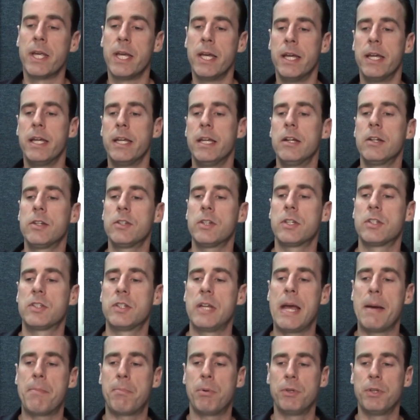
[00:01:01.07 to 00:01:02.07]
Here's
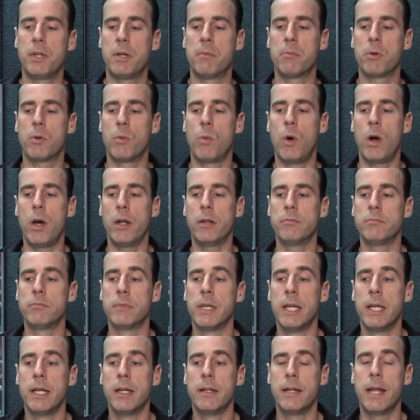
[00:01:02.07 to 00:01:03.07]
example number 1.
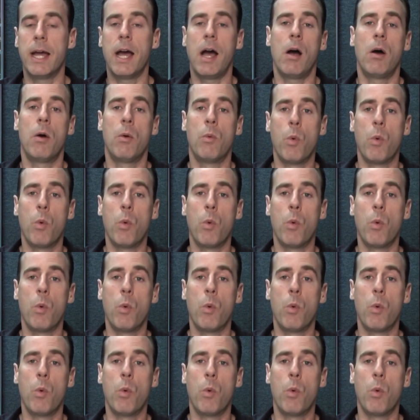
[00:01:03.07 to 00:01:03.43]
Now,